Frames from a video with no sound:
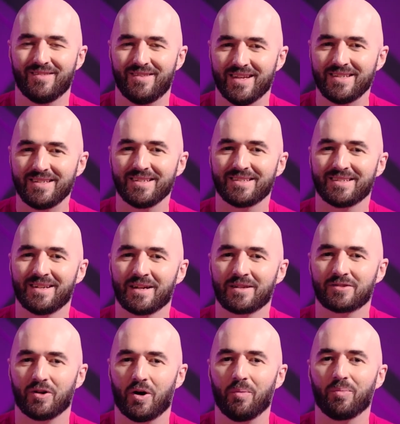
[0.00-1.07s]
This is an
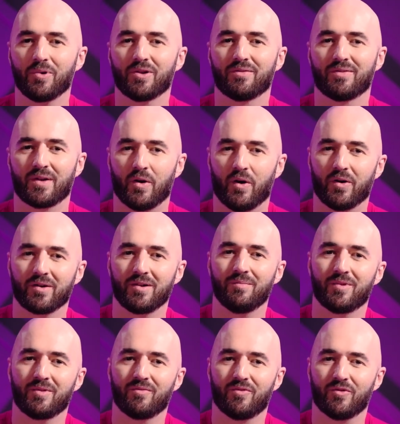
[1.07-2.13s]
example of an
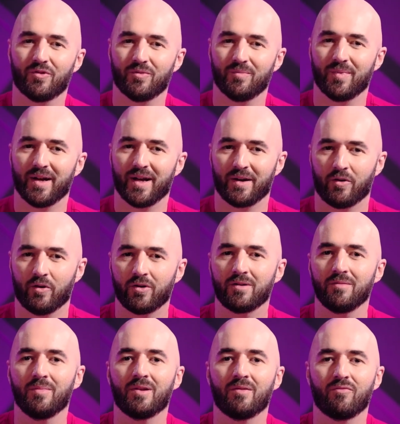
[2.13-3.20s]
argument form. An
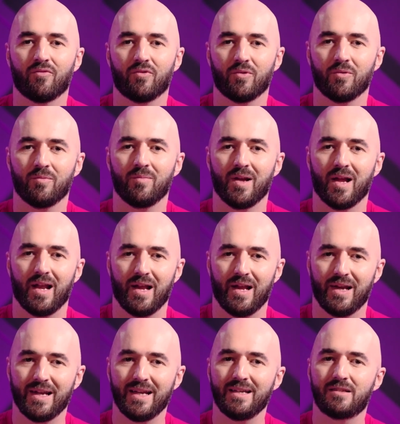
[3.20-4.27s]
argument form
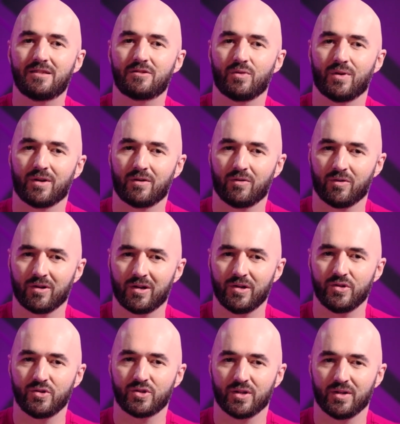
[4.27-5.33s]
leads to a
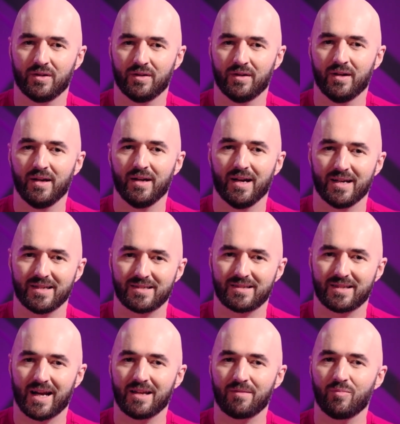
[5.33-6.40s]
conclusion, a
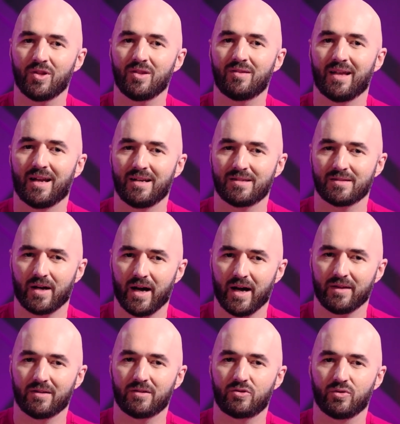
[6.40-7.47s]
statement that is
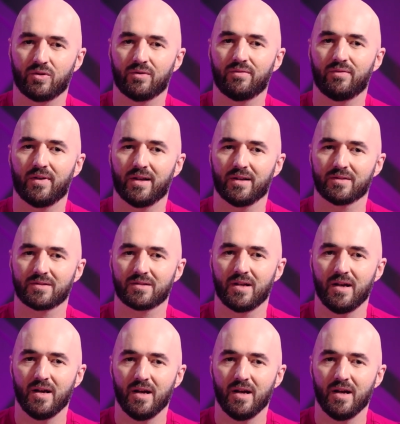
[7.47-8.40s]
either true or false.